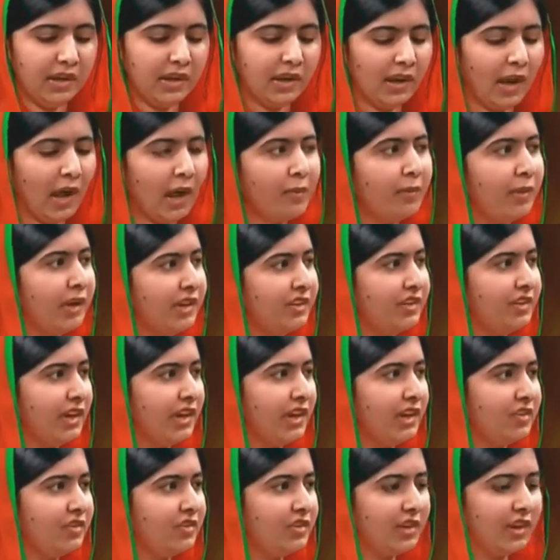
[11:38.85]
climate
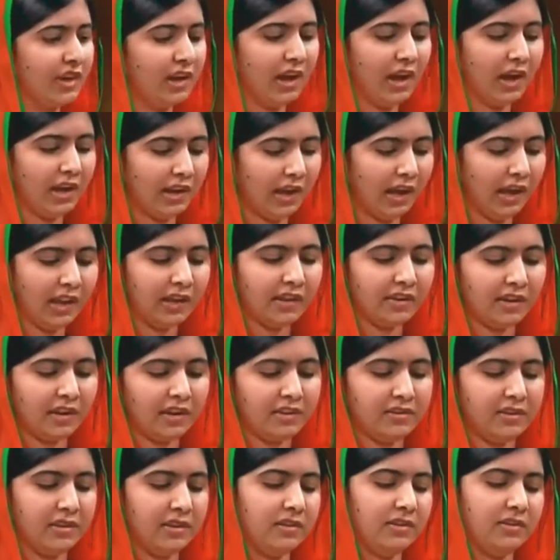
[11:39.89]
change, and health
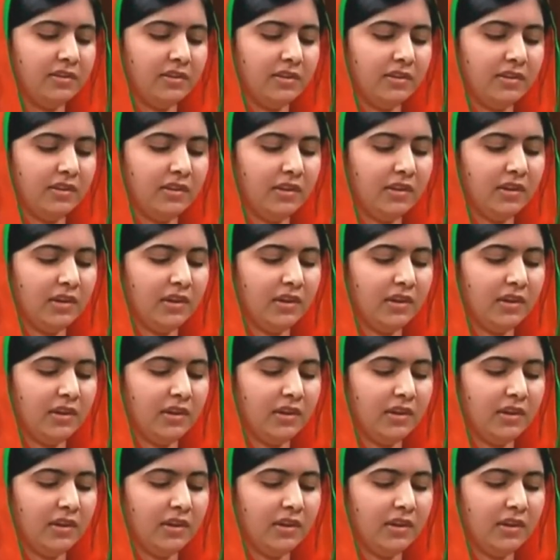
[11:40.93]
crises.